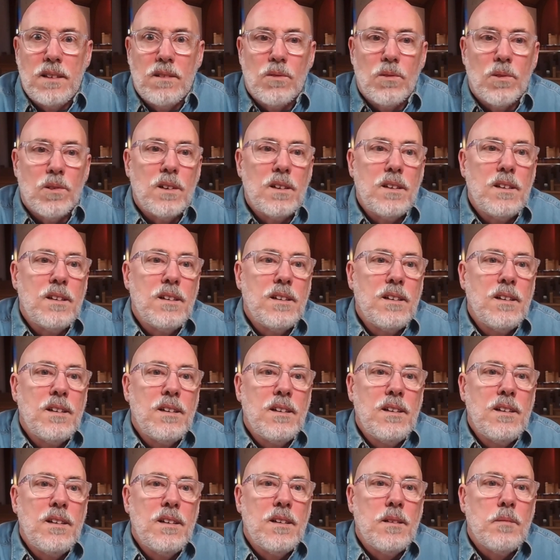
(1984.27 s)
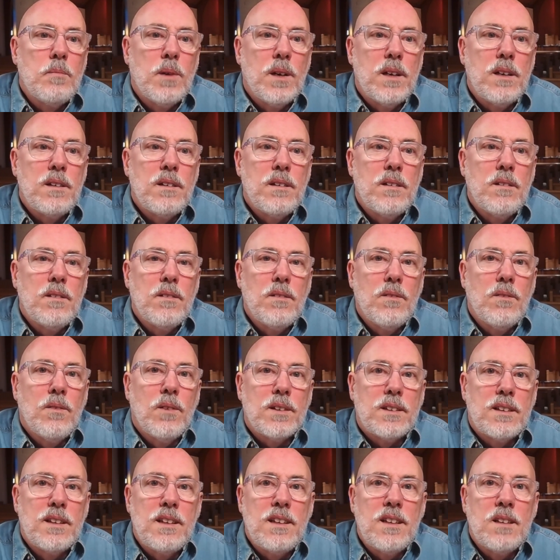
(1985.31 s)
Lord. But
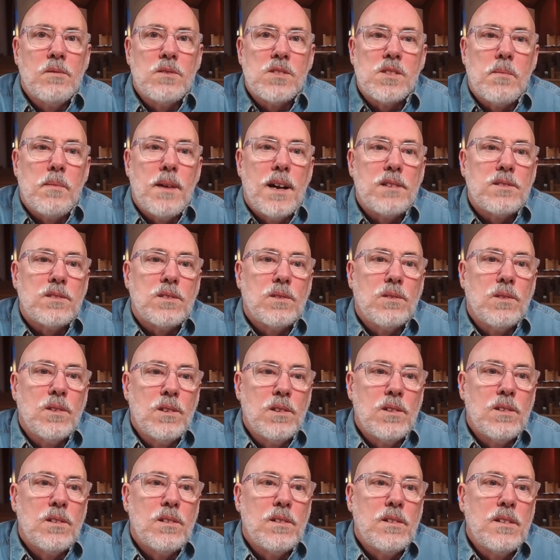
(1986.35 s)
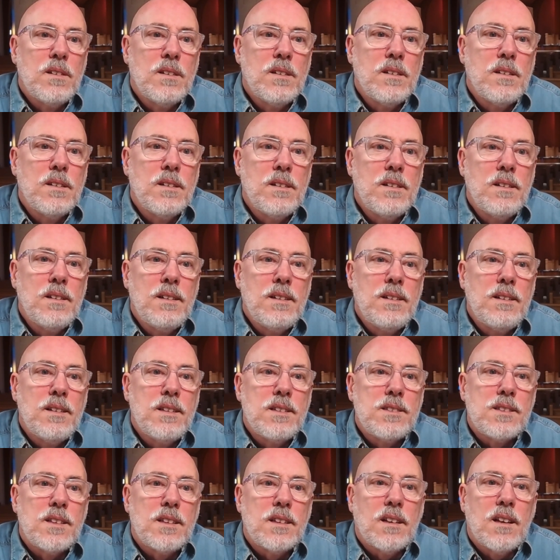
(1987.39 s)
what Gideon was about to learn
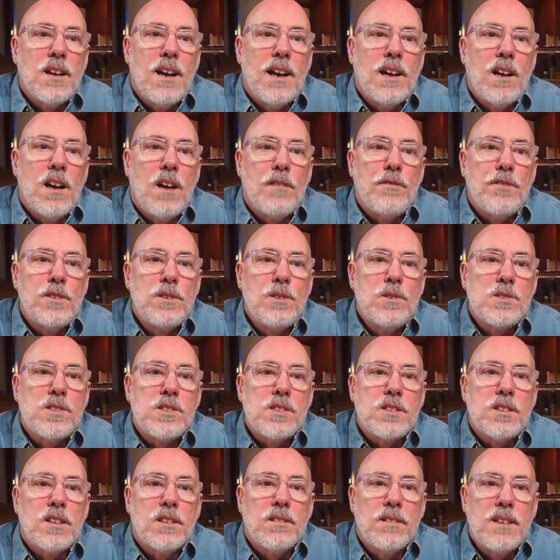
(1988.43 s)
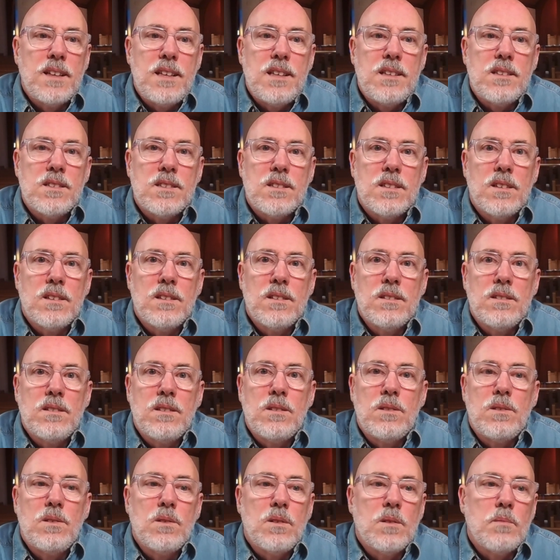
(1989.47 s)
is that God often uses the least
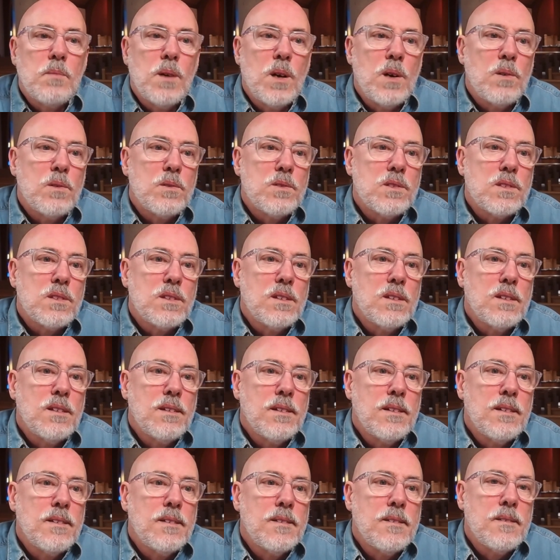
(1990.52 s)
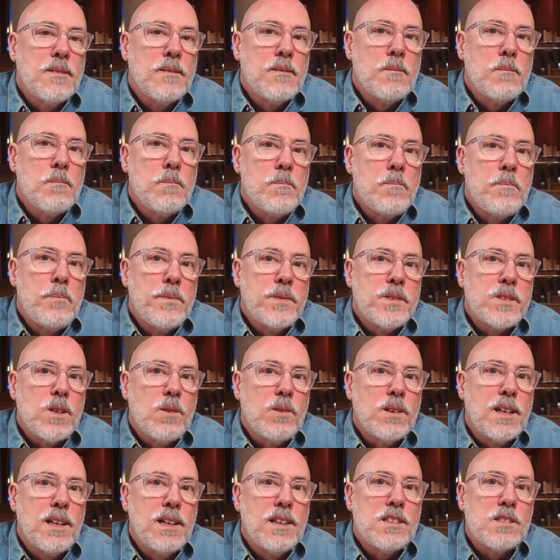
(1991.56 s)
to do the most. So,
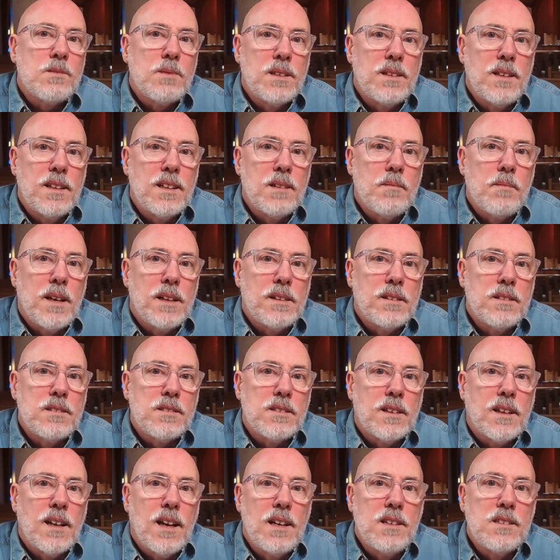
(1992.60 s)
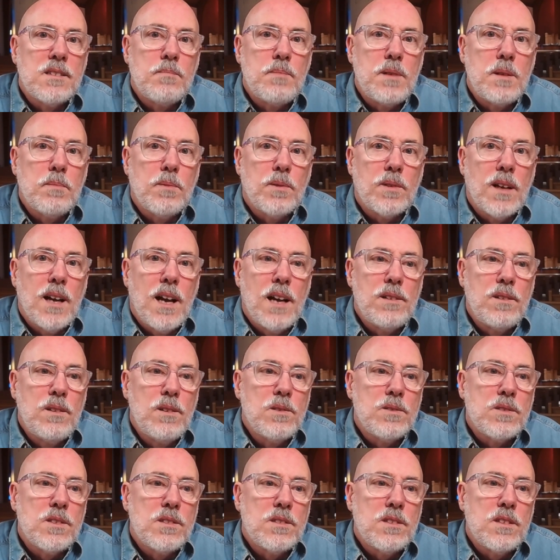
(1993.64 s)
again, as we think about this, the kinds of people God
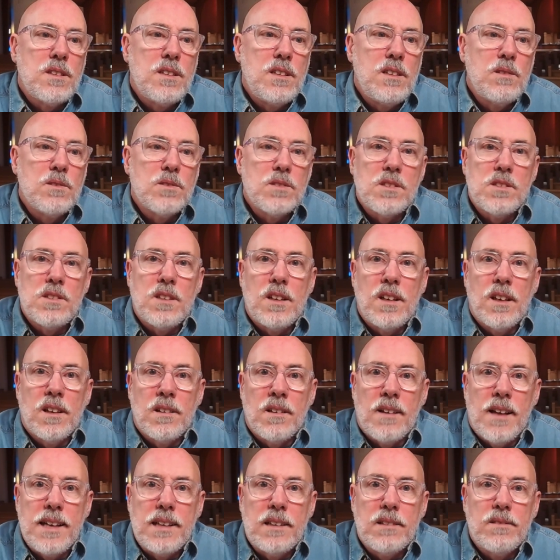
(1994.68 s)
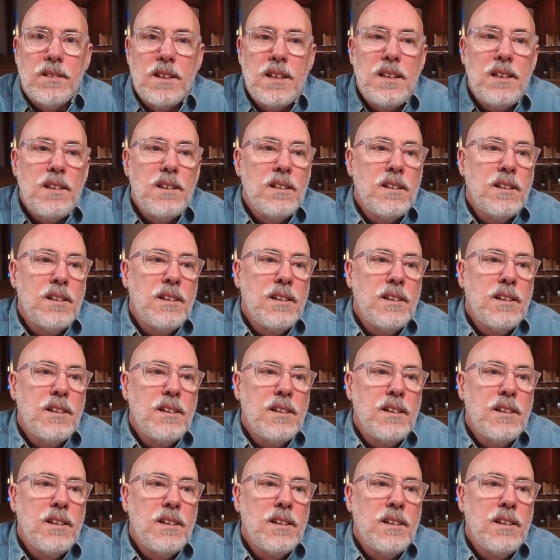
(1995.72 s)
uses, he uses the unlikely,